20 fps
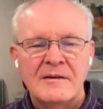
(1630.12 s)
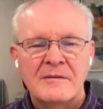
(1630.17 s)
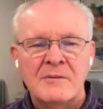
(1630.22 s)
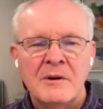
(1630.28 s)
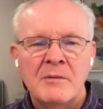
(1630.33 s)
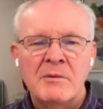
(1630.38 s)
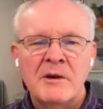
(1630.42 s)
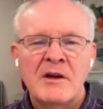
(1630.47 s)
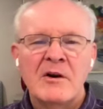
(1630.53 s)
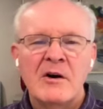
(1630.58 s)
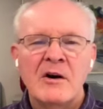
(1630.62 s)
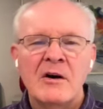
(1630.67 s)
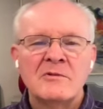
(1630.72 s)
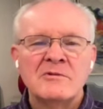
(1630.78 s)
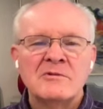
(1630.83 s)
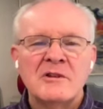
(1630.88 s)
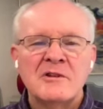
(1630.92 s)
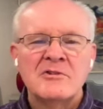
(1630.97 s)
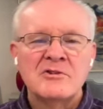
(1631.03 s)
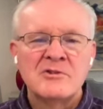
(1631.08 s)
But
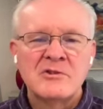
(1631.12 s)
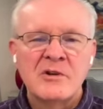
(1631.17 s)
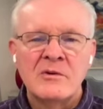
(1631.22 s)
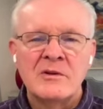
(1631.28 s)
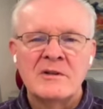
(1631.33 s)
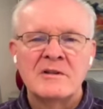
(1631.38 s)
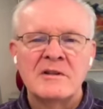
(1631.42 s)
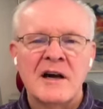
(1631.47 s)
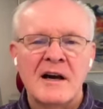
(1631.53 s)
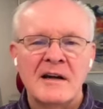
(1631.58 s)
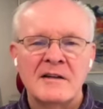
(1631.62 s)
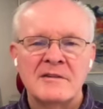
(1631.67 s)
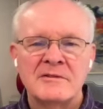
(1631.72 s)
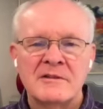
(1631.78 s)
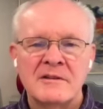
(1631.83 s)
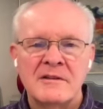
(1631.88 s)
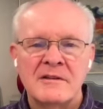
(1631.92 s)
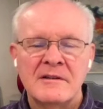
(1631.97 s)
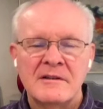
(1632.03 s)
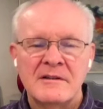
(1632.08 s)
because it is so
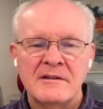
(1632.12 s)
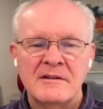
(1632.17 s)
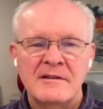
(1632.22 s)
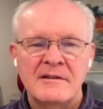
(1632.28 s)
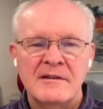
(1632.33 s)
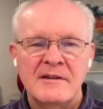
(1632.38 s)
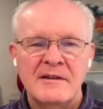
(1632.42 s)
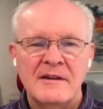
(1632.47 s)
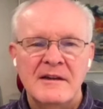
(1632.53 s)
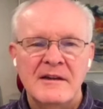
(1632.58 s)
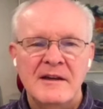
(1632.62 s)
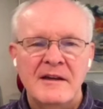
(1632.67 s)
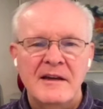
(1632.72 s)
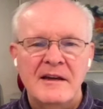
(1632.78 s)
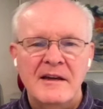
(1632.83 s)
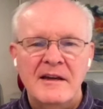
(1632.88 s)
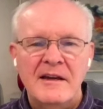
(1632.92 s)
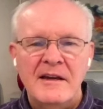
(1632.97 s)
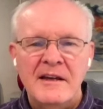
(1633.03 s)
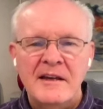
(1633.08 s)
enticing,
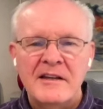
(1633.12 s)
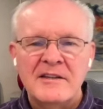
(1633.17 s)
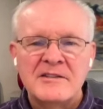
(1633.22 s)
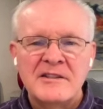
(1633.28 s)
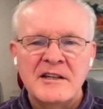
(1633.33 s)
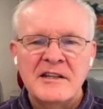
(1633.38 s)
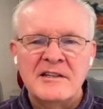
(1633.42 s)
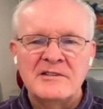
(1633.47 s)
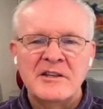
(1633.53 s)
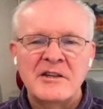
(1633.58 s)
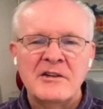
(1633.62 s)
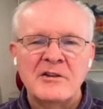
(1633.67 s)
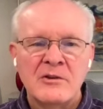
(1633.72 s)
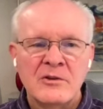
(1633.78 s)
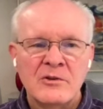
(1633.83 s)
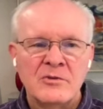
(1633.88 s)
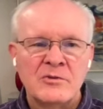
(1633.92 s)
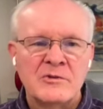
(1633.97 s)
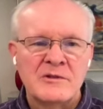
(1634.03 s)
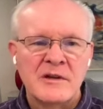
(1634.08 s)
it is easy to
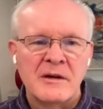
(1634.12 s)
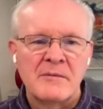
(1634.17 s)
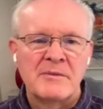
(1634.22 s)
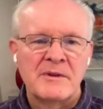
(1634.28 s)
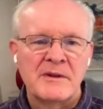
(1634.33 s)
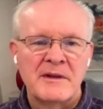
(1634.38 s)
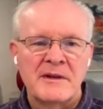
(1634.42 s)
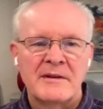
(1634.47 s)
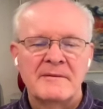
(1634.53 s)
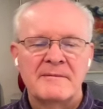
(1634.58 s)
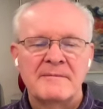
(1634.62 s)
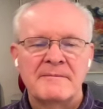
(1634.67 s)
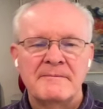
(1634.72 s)
lose something.